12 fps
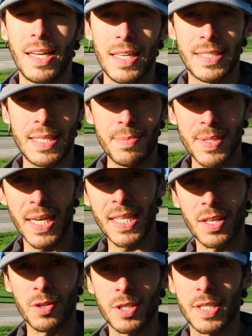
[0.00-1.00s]
It seems
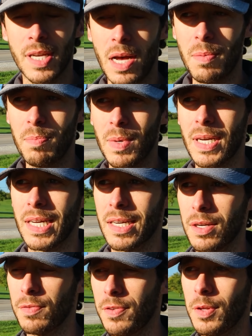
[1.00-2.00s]
like there's some
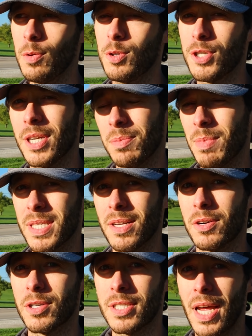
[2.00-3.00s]
confusion and
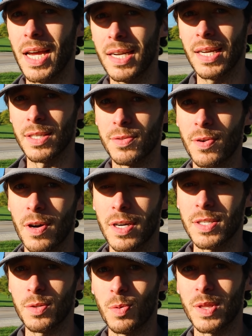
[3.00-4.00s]
misunderstanding as
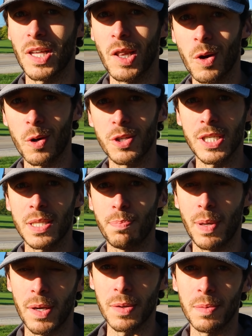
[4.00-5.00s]
far as what the
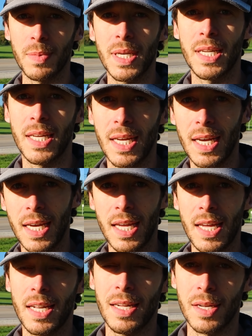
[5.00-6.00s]
largest pyramid
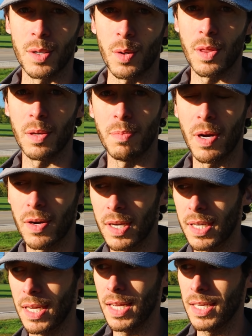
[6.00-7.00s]
in North
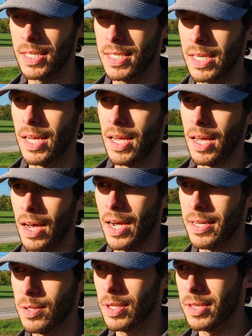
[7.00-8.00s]
America is.
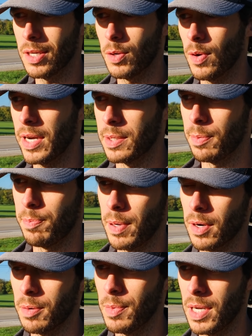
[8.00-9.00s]
I know that the Great
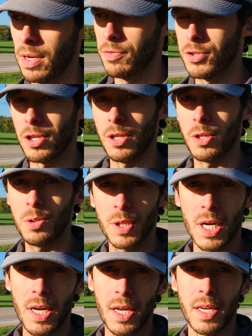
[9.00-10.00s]
Pyramid of
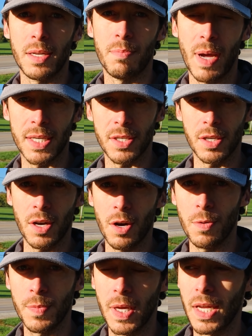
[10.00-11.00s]
Cholula in
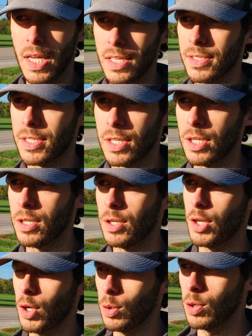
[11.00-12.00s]
Mexico is
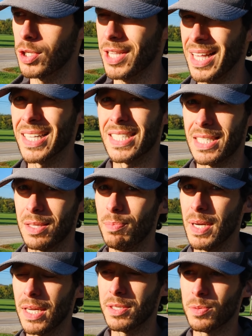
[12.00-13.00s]
huge. I think that's the
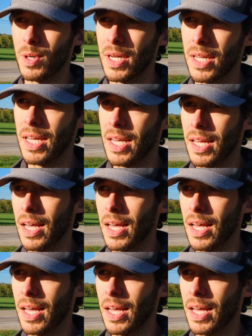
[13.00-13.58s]
biggest one.